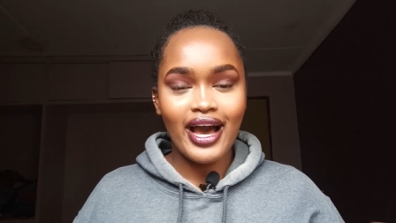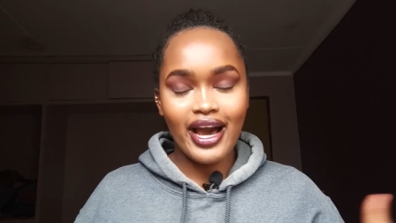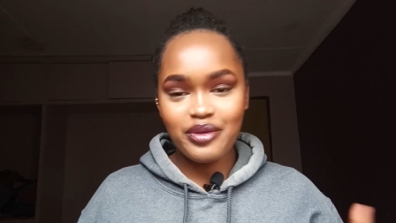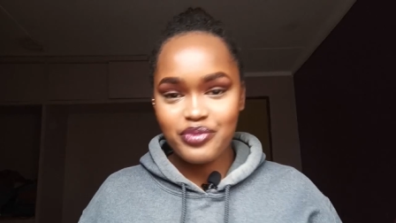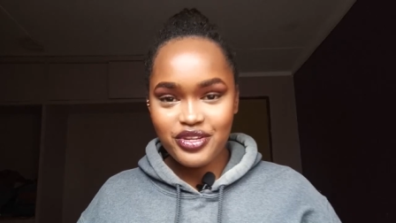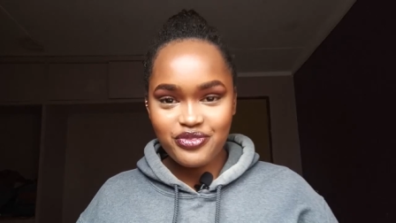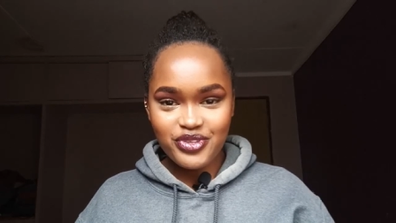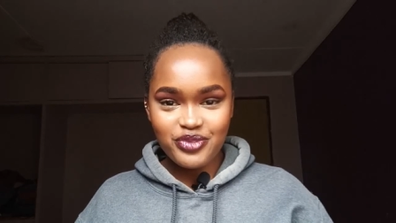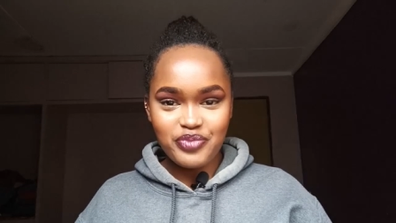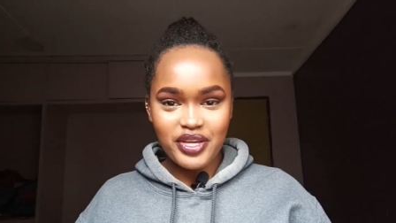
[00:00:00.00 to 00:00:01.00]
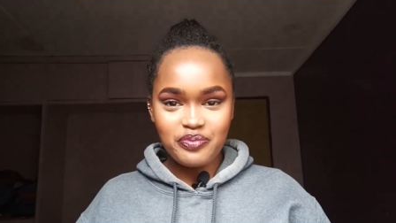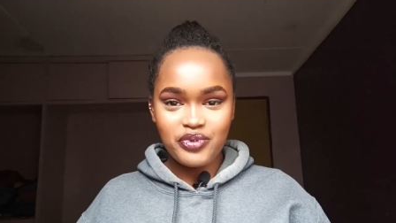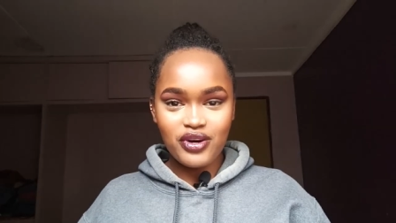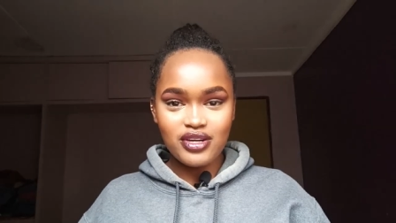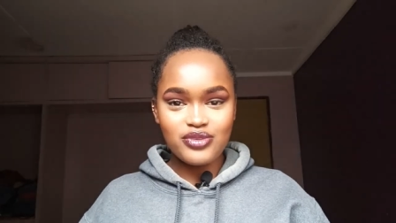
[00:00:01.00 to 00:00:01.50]
Hi, beautiful
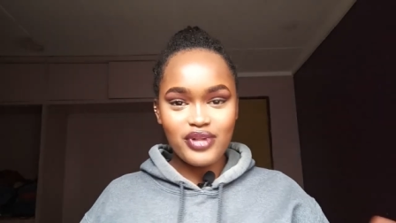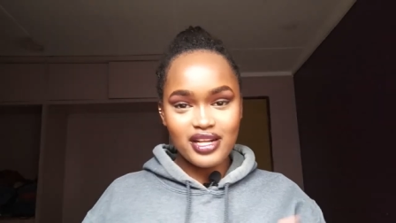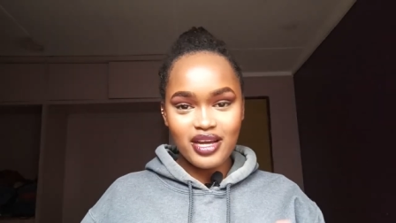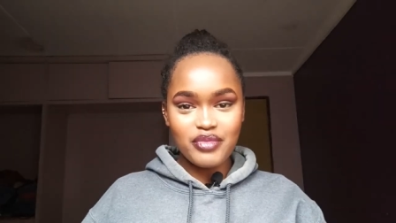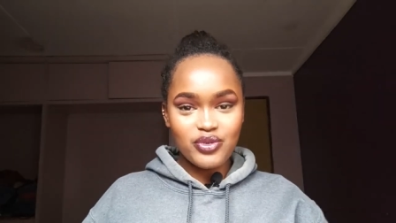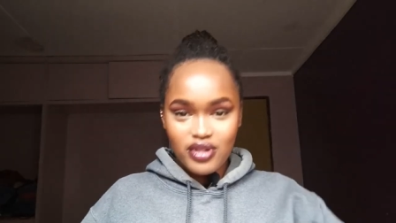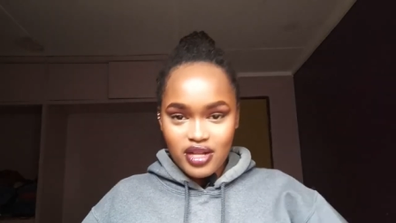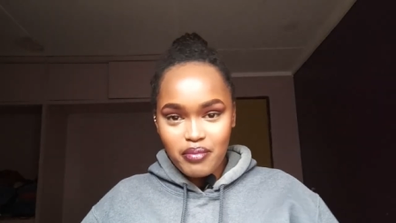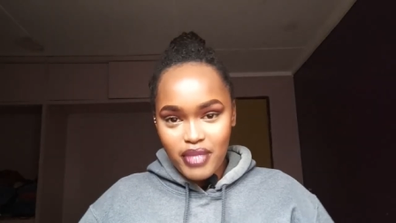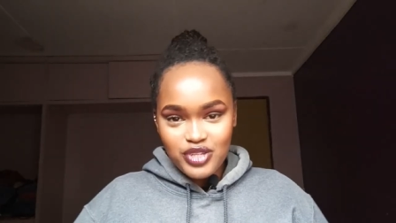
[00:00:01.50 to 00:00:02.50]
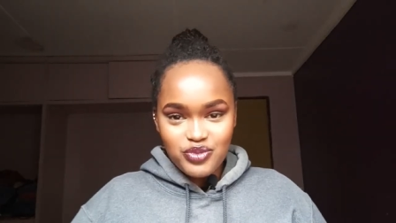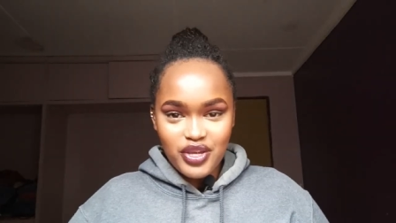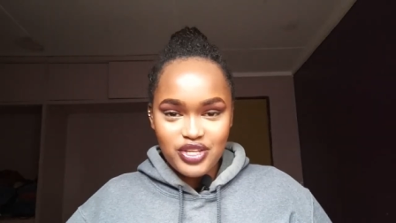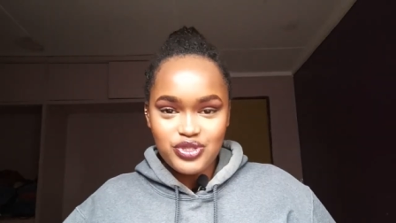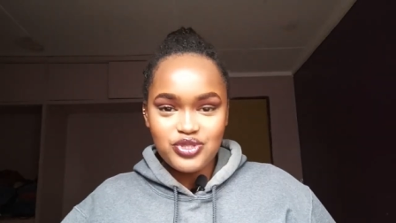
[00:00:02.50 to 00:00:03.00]
people. Welcome and welcome back to my
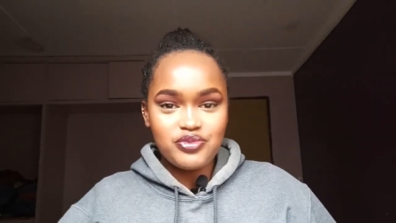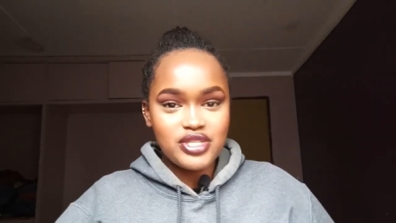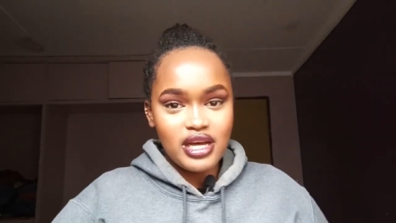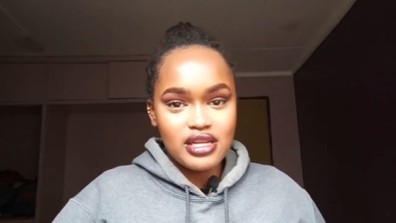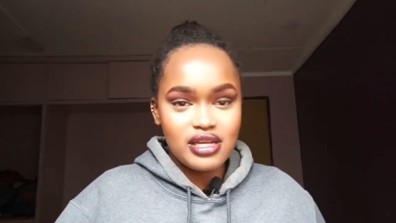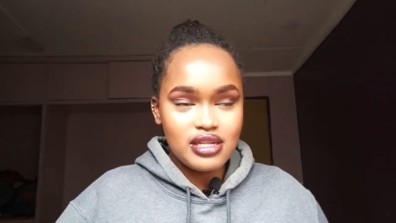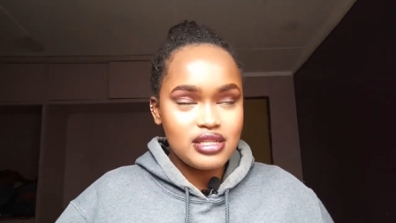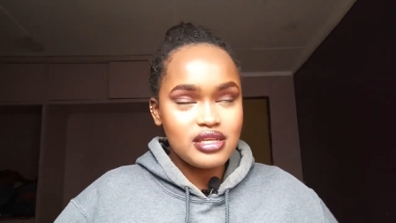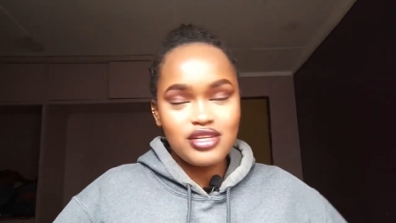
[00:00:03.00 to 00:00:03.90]
YouTube channel.